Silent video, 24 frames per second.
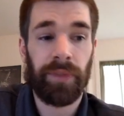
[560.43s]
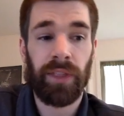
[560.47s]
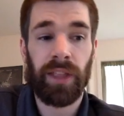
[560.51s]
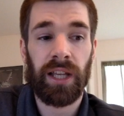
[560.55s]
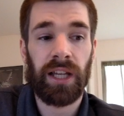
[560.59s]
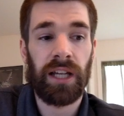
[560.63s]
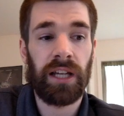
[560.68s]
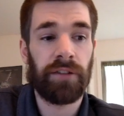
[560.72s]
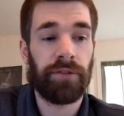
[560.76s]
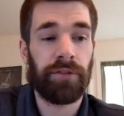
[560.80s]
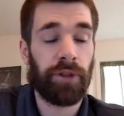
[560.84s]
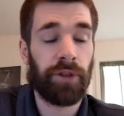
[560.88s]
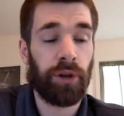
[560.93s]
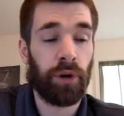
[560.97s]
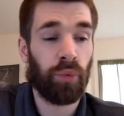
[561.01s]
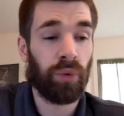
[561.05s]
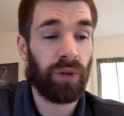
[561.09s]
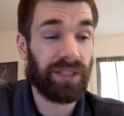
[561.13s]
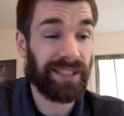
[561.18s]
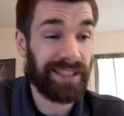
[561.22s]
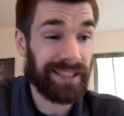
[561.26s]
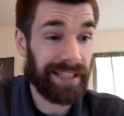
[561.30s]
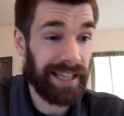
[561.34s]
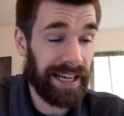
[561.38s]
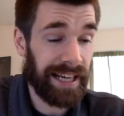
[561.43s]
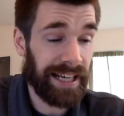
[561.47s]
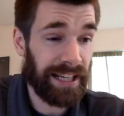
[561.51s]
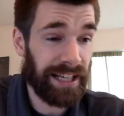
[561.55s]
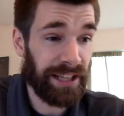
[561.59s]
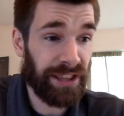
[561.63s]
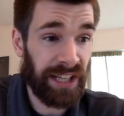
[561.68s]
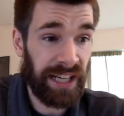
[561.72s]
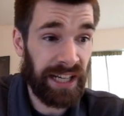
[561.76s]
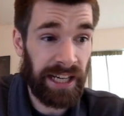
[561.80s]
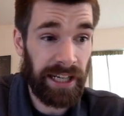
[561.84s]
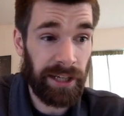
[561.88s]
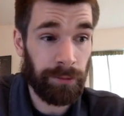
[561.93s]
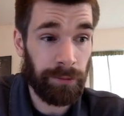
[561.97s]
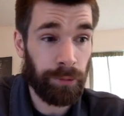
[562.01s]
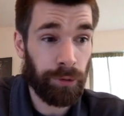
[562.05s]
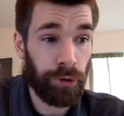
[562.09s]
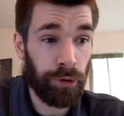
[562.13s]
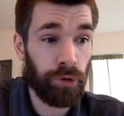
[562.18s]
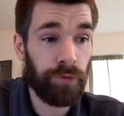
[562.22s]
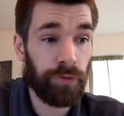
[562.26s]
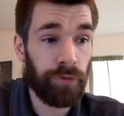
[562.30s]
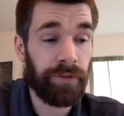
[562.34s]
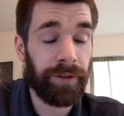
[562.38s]
If there was anything I'd
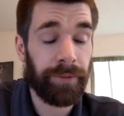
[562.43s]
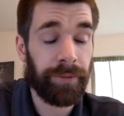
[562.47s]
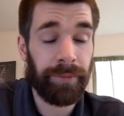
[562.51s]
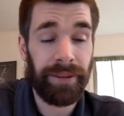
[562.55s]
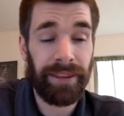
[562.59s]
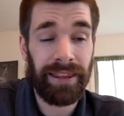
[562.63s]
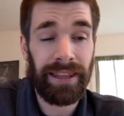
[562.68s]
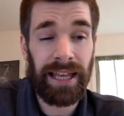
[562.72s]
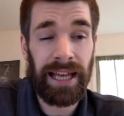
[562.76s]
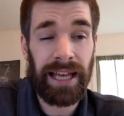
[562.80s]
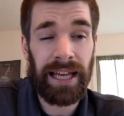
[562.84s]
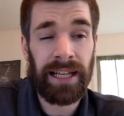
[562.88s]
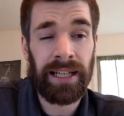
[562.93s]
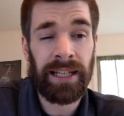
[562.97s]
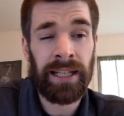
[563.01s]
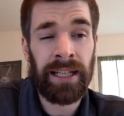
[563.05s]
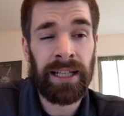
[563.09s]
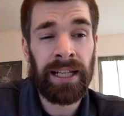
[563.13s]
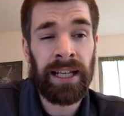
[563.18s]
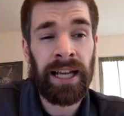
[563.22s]
improve, it'd be that.